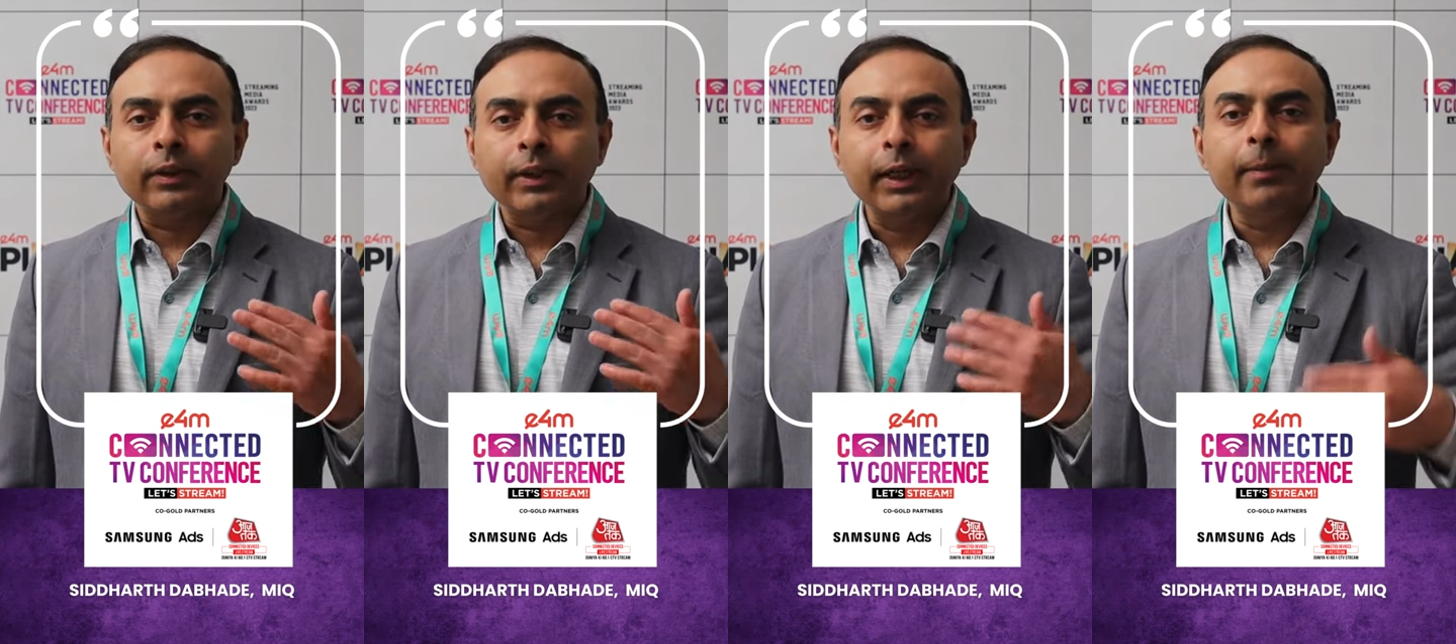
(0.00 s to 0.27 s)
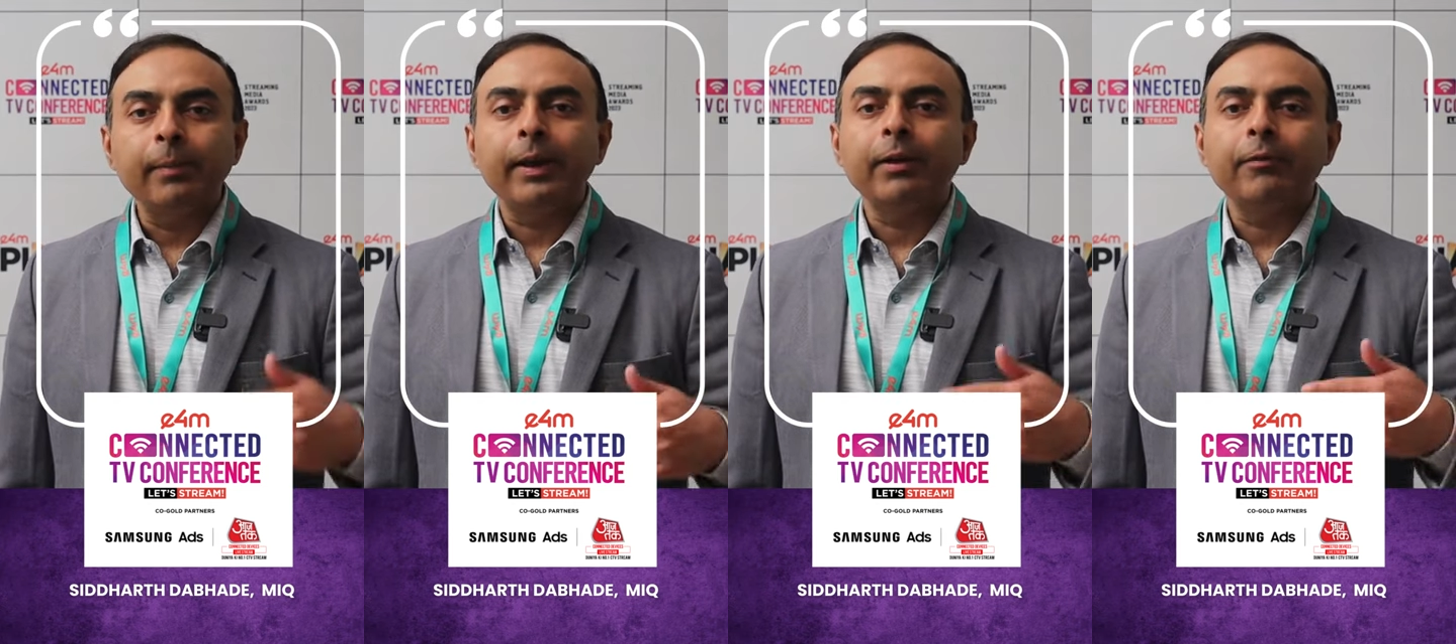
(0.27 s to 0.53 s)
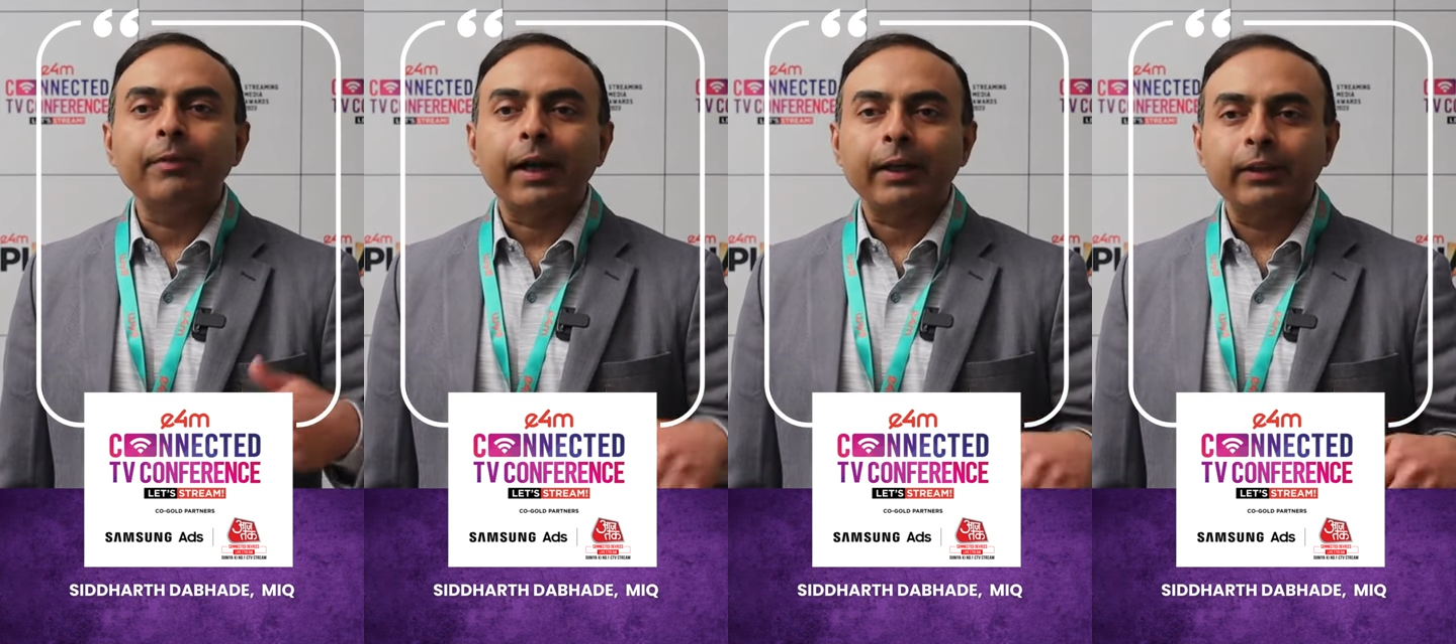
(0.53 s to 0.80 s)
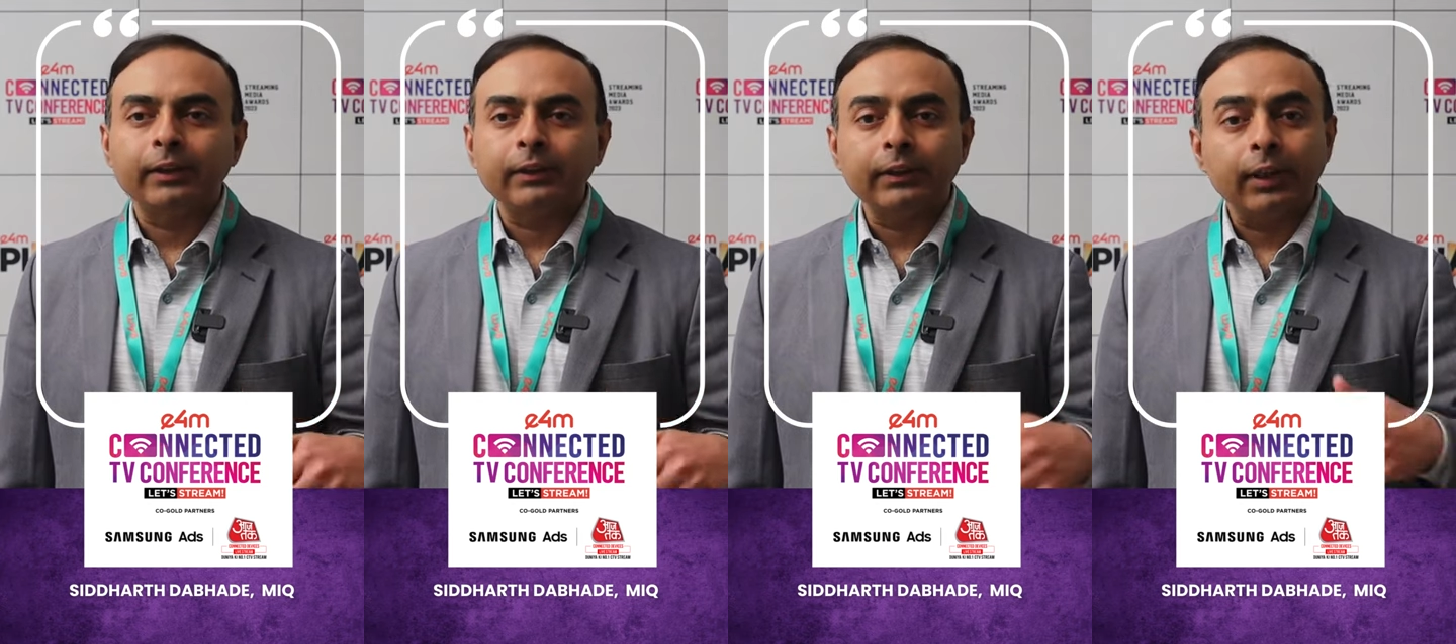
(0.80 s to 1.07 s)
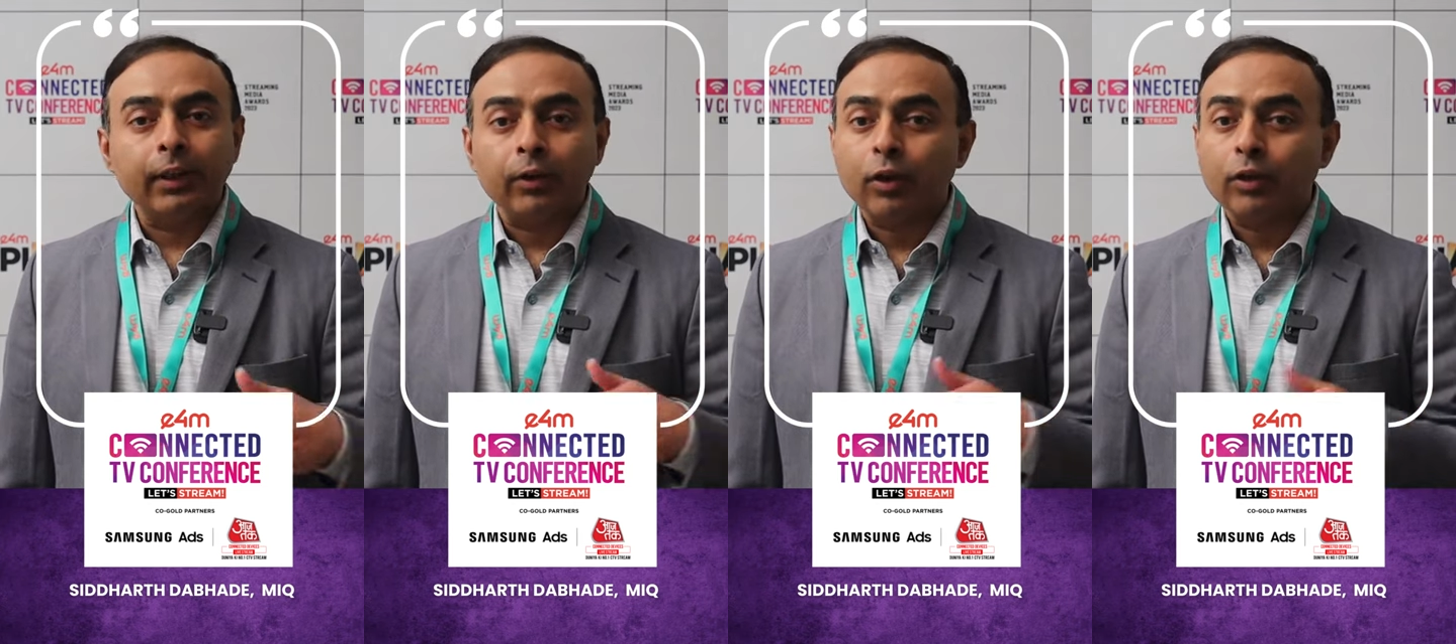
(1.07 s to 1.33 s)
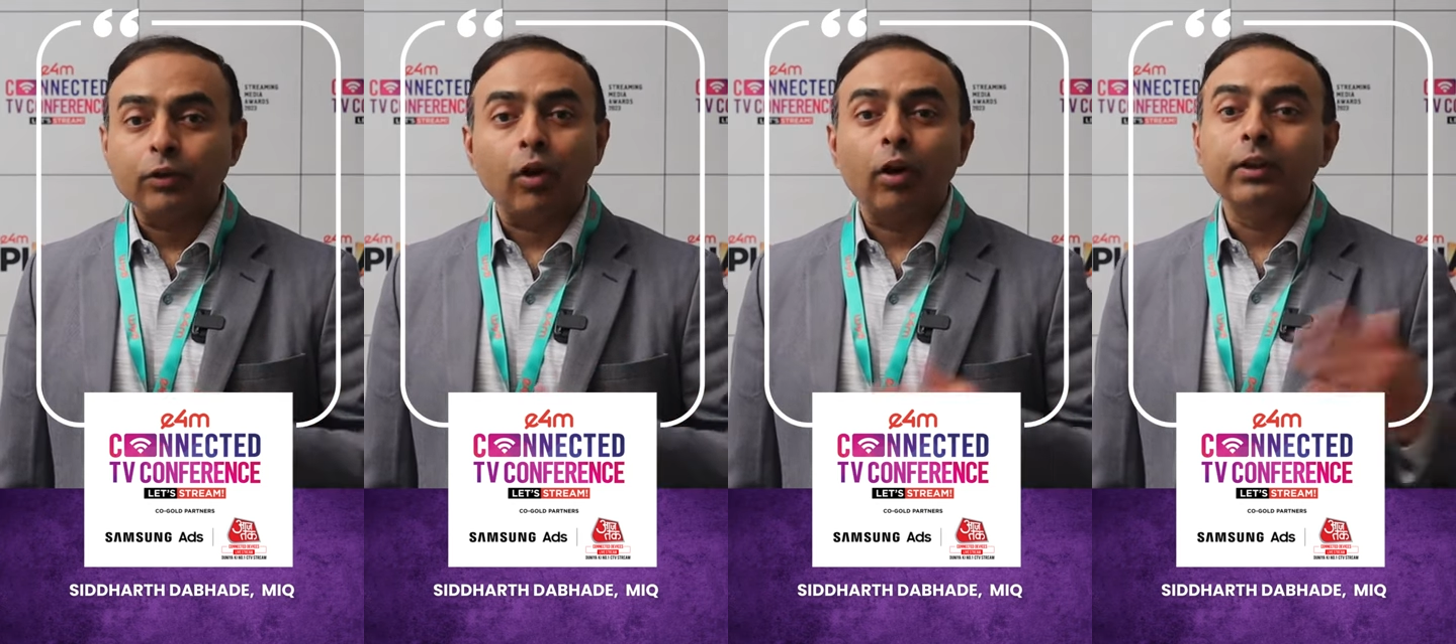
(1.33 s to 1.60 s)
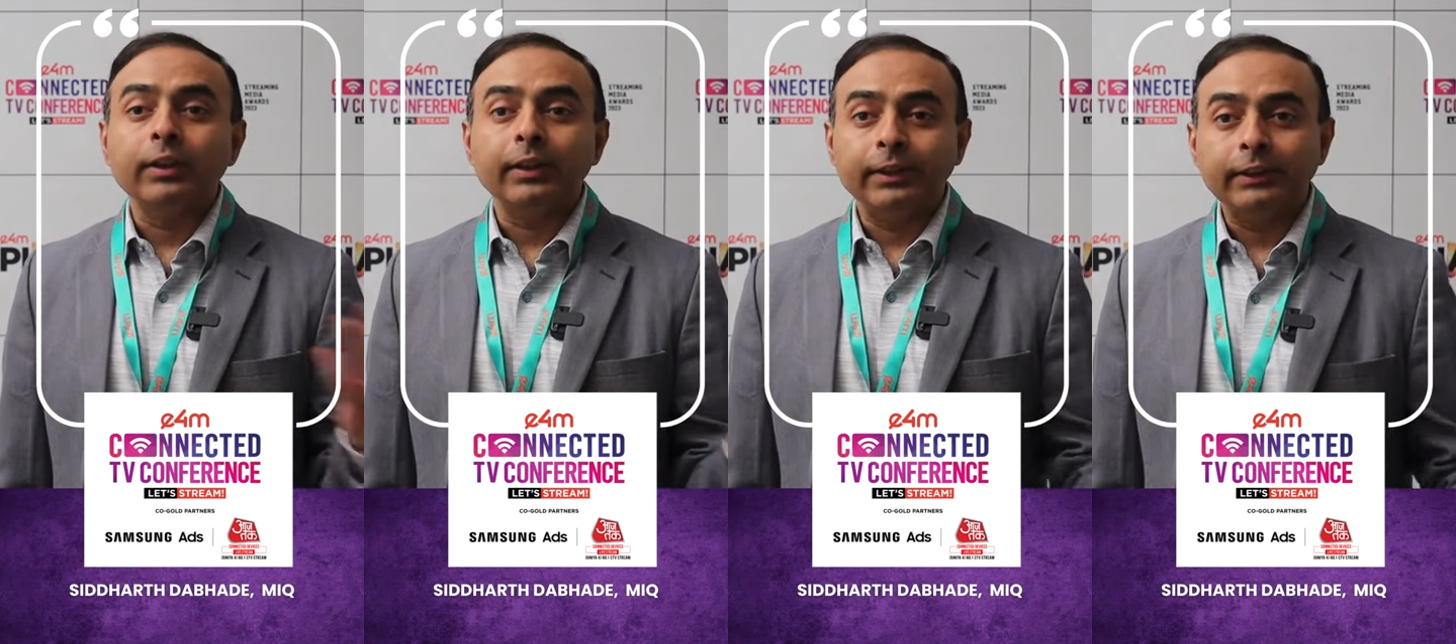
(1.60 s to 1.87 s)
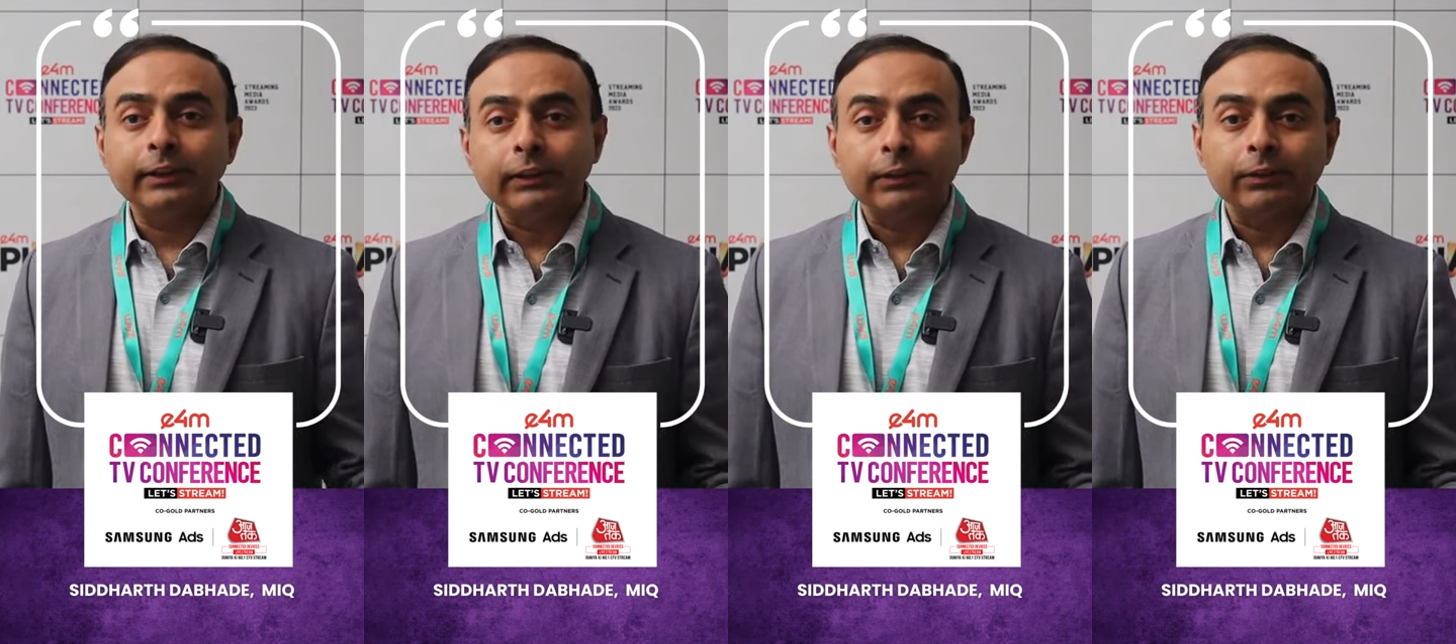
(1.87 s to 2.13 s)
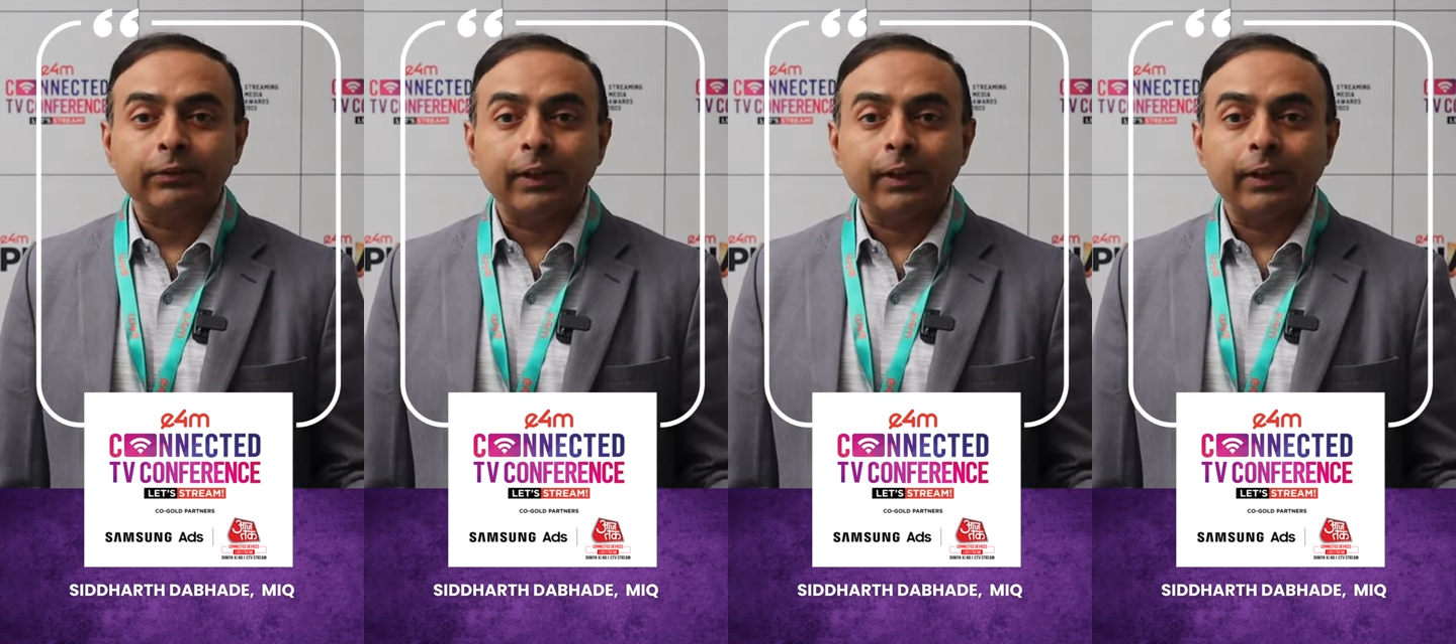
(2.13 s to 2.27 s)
three main factors across all the regions